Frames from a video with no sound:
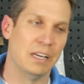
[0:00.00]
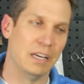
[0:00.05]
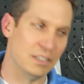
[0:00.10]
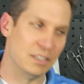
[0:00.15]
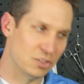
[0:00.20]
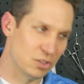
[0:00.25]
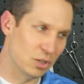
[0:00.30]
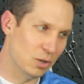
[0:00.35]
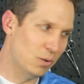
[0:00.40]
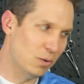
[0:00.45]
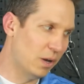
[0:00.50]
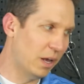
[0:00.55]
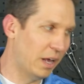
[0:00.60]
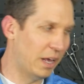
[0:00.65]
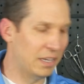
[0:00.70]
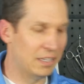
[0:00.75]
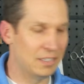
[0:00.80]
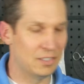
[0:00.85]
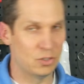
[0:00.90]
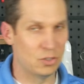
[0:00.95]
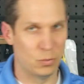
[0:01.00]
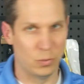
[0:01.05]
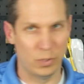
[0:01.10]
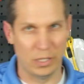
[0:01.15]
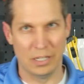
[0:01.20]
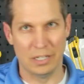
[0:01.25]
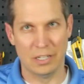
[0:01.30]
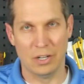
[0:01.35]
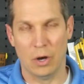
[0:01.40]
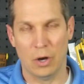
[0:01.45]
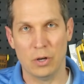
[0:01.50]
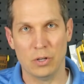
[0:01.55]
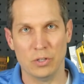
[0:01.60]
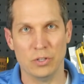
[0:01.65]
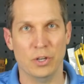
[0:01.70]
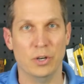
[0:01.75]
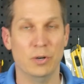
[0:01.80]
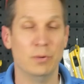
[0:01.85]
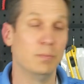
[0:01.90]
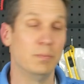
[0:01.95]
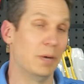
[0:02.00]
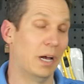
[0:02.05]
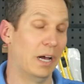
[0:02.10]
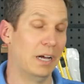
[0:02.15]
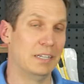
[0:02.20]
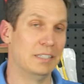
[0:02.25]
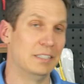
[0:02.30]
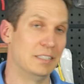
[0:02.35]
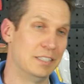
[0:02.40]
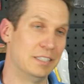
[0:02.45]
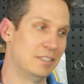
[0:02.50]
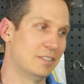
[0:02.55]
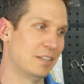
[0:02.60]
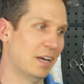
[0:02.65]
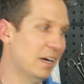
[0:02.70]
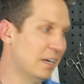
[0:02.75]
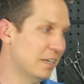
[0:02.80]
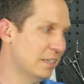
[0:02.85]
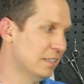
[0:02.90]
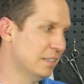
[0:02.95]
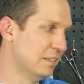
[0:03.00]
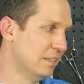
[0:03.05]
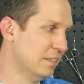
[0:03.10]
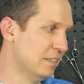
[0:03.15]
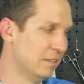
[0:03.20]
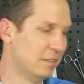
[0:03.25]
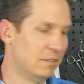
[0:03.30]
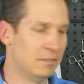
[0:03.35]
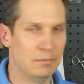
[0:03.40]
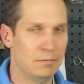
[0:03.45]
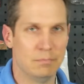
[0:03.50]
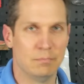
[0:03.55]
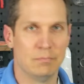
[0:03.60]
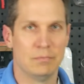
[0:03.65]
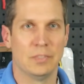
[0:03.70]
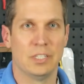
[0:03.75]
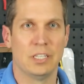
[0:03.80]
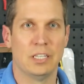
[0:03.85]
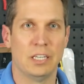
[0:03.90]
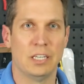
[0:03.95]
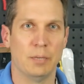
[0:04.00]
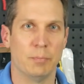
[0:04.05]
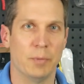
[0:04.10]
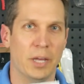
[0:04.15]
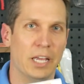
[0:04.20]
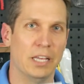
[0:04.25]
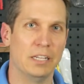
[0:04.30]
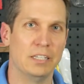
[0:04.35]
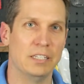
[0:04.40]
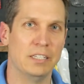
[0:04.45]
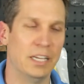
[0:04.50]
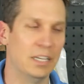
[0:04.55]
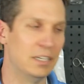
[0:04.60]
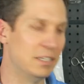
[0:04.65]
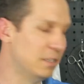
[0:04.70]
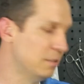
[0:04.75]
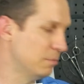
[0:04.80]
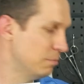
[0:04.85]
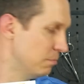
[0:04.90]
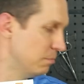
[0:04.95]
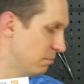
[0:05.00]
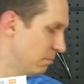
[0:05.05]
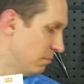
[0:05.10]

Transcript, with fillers: And so, as we all know, at least I keep a handy dandy,